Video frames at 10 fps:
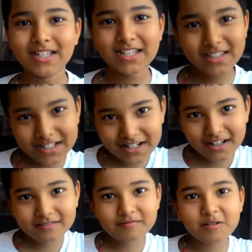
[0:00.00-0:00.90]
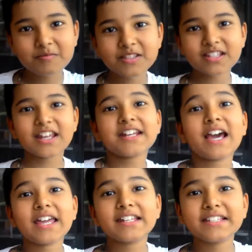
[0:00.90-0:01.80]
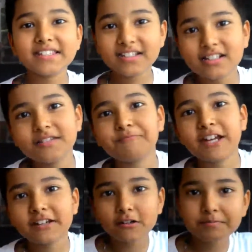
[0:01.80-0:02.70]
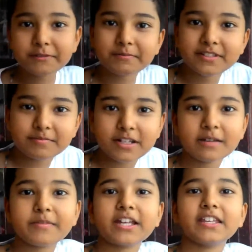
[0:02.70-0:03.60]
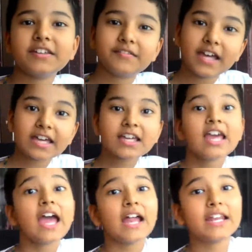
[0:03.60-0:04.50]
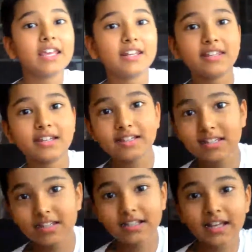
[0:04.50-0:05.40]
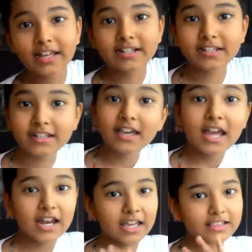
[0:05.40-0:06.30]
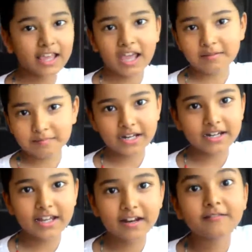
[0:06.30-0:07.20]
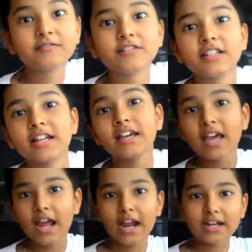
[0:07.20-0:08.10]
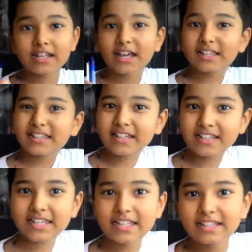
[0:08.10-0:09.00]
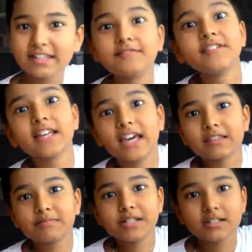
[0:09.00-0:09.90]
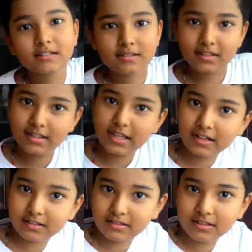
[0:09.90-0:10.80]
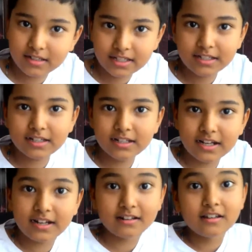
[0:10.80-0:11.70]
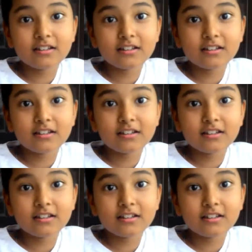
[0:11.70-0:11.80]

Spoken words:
In the Transformers ride, I really met Optimus Prime and Evac, and I really liked it, and I thanked my dad for that, and I really lived the experience in that 3D ride.